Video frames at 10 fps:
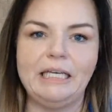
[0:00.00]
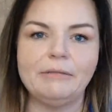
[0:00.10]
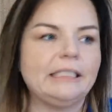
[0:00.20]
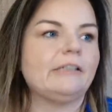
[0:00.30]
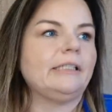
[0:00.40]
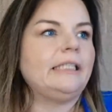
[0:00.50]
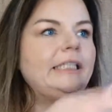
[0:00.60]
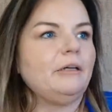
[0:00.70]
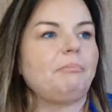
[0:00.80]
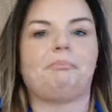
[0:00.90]
was literally
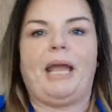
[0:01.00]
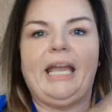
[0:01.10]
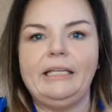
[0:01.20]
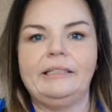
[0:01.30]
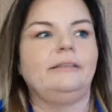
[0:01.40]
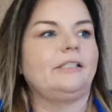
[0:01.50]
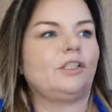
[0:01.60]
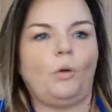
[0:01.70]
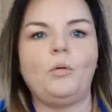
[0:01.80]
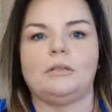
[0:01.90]
in there painting the
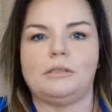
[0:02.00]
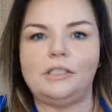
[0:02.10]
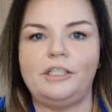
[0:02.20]
stores,